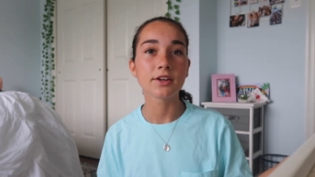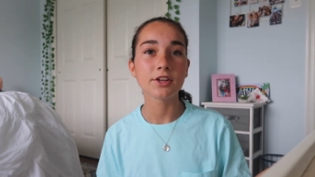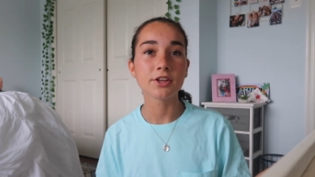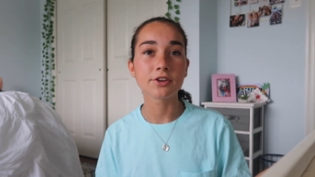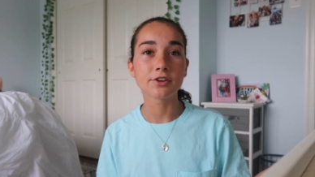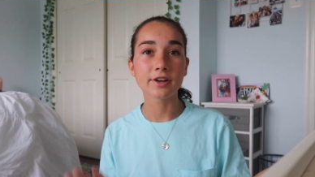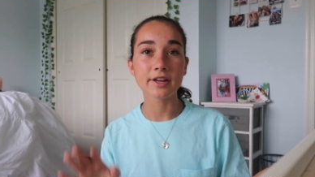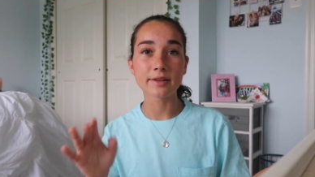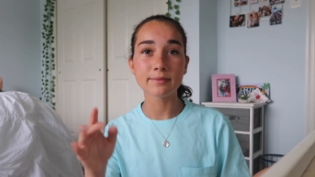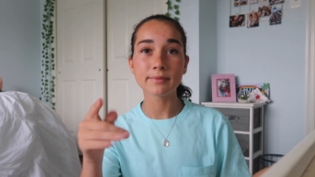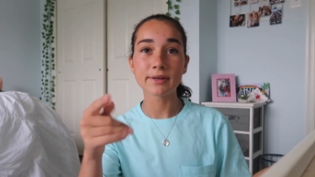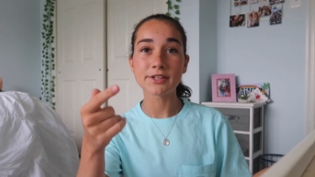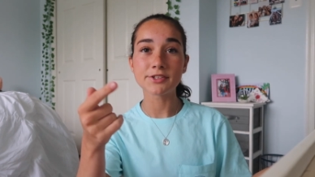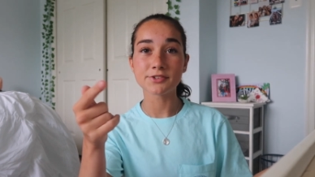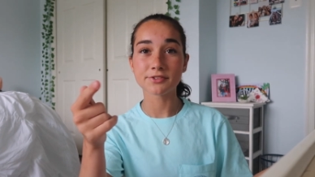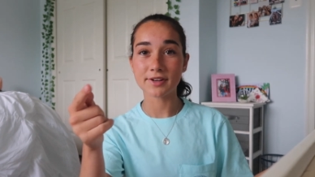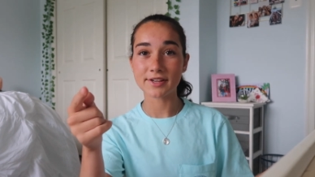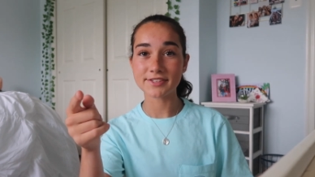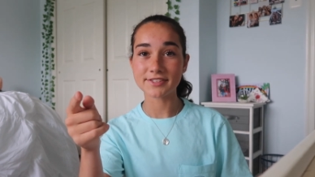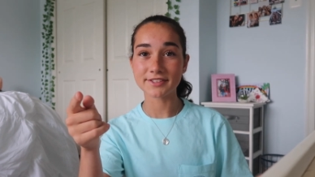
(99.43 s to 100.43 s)
You're in my
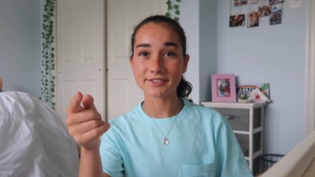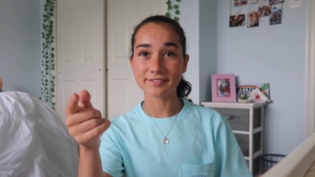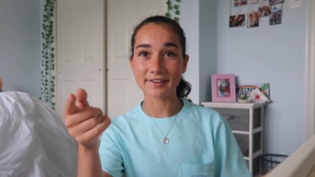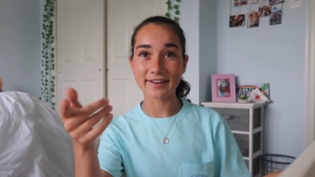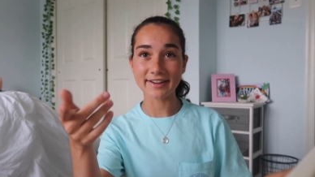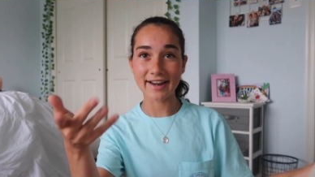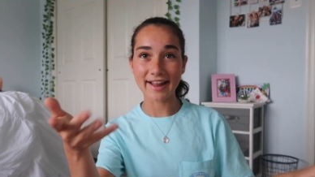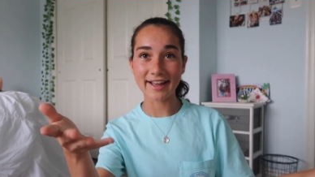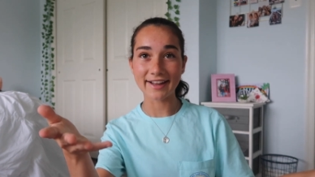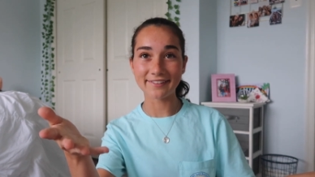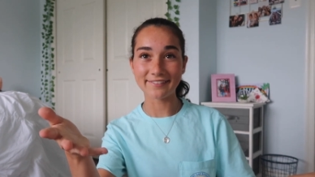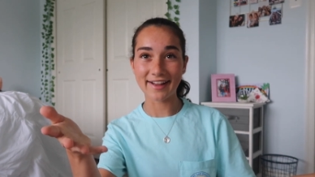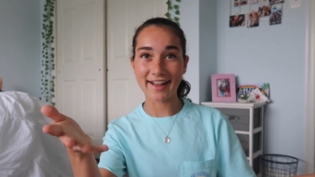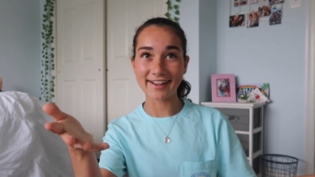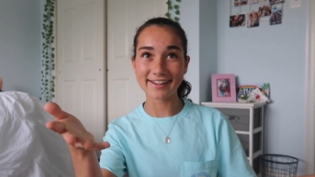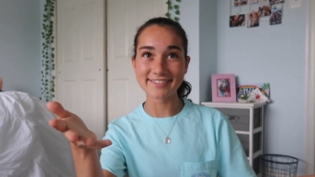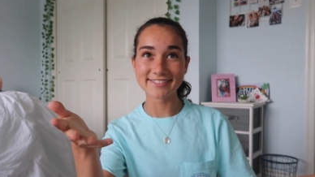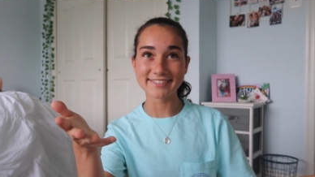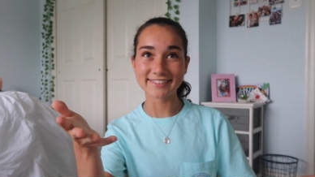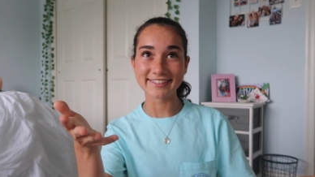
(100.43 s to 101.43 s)
dresser right now,
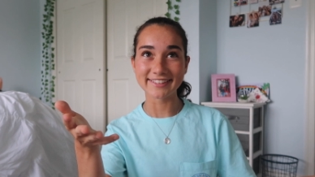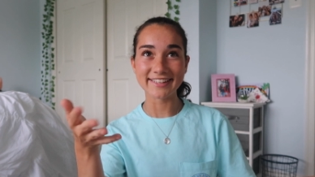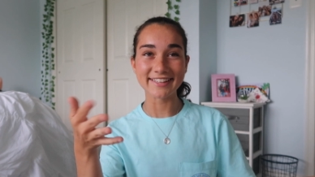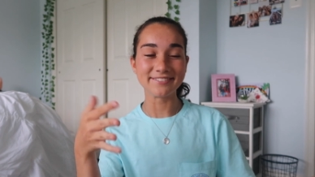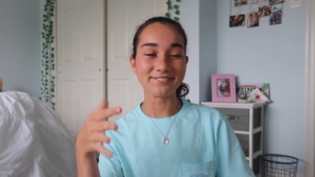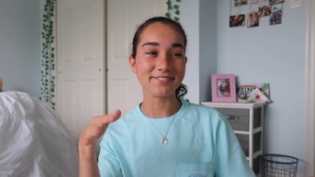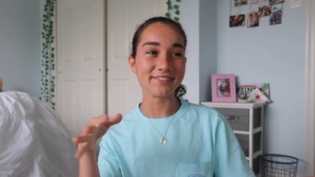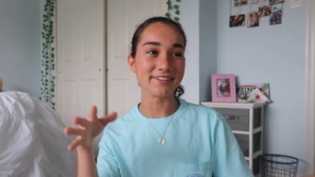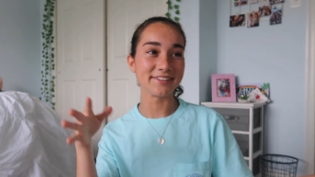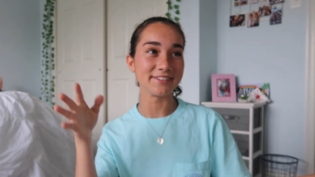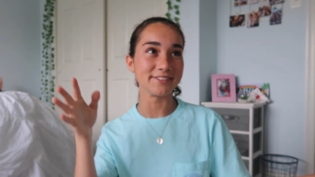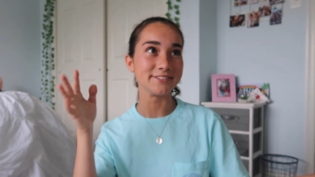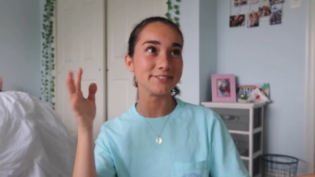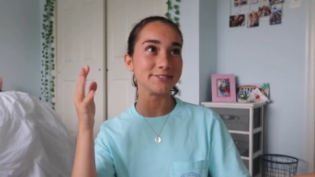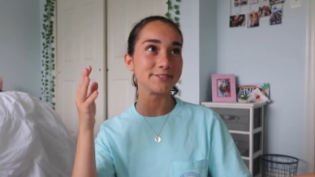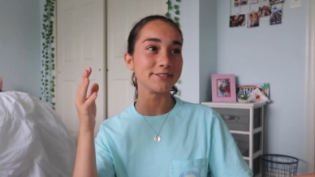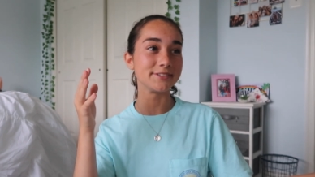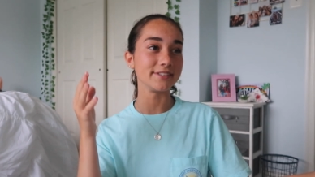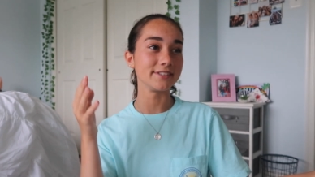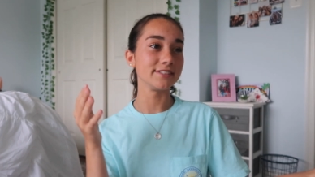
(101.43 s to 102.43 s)
actually in one of the
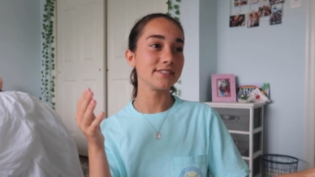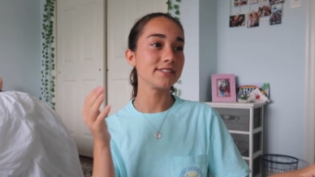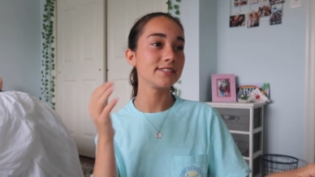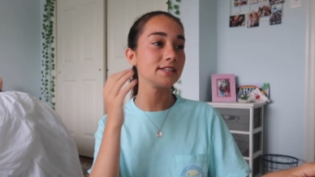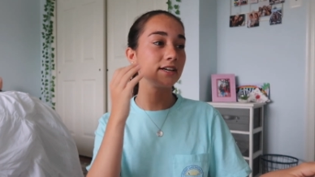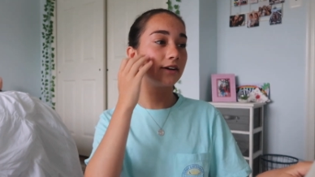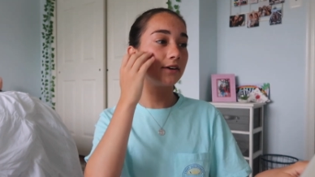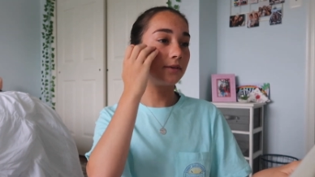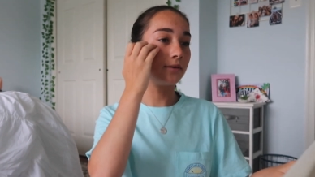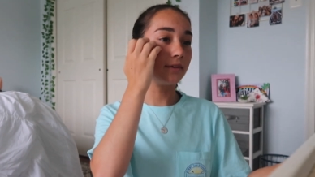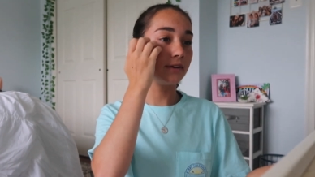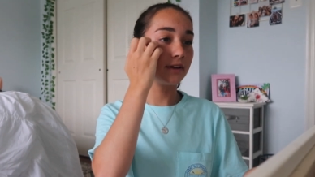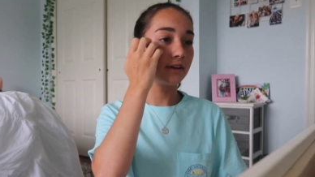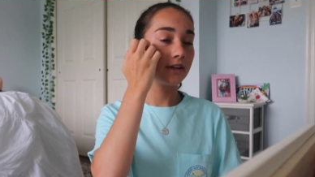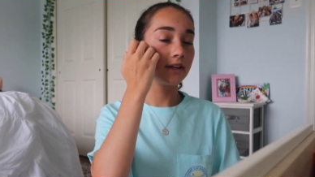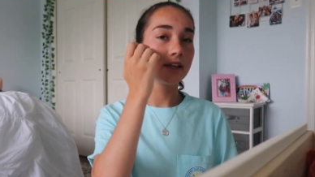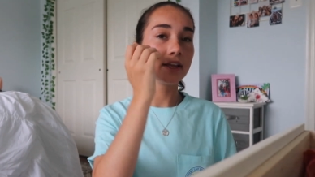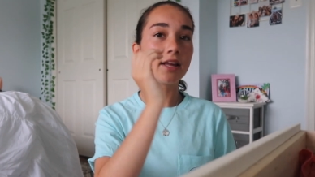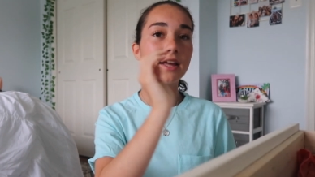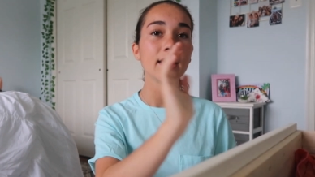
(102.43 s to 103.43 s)
drawers. So
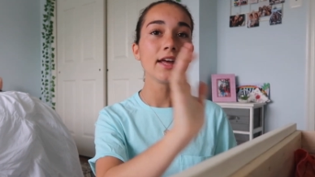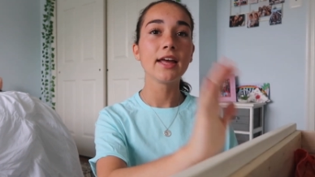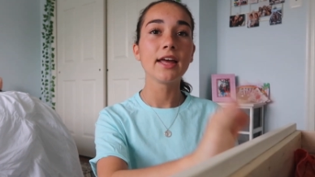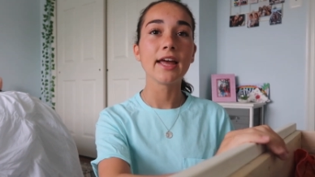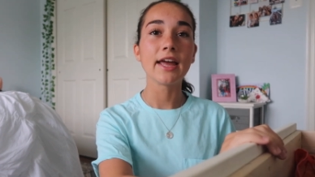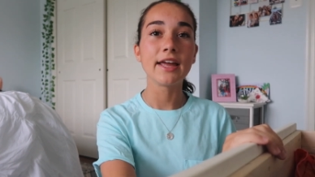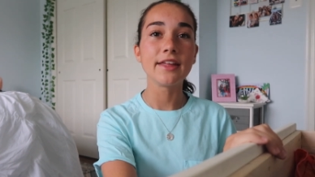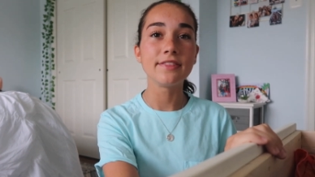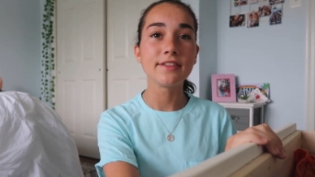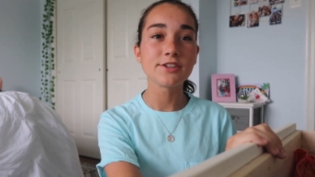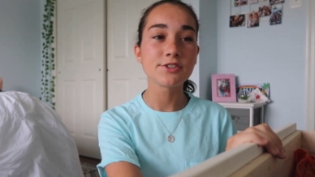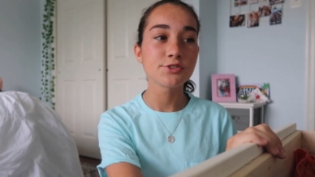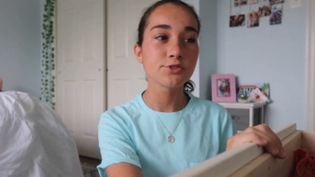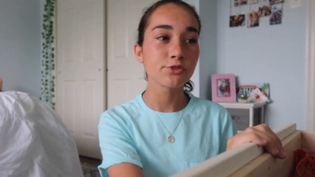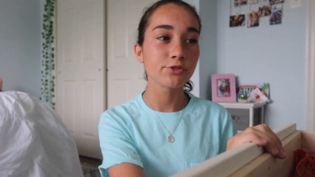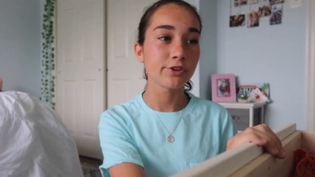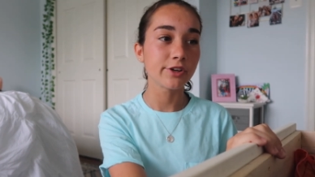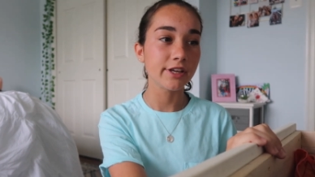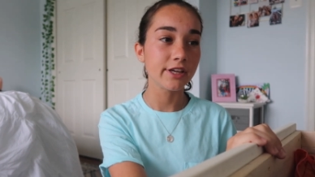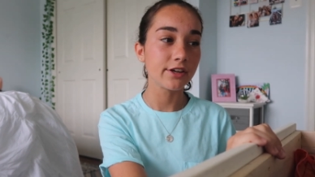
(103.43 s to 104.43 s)
in this
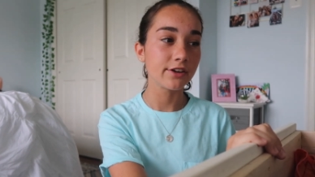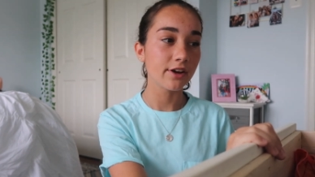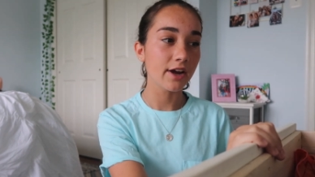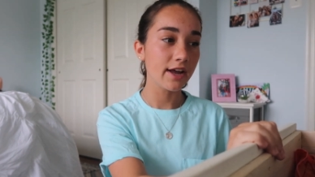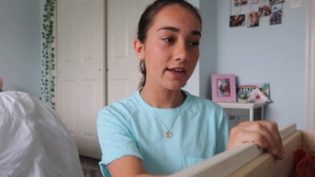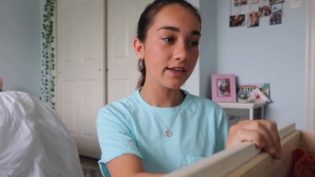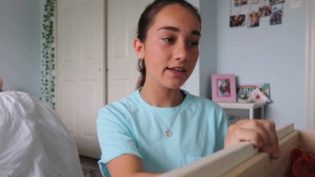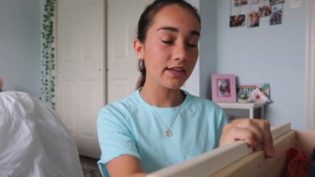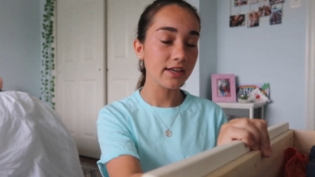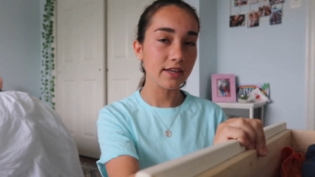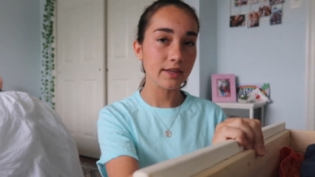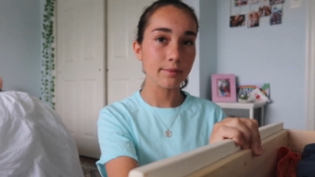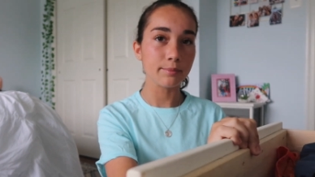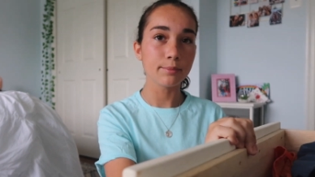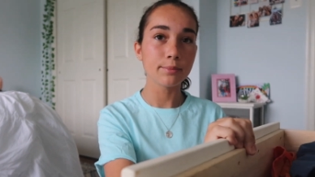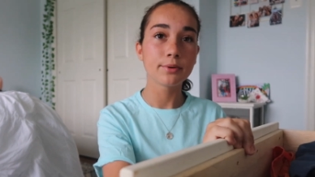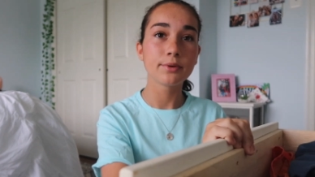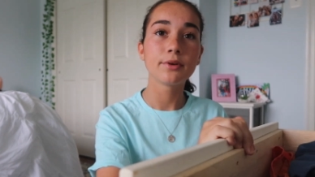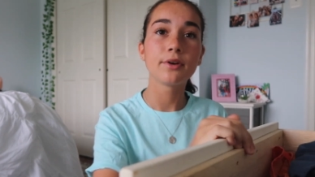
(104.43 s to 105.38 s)
drawer here, I keep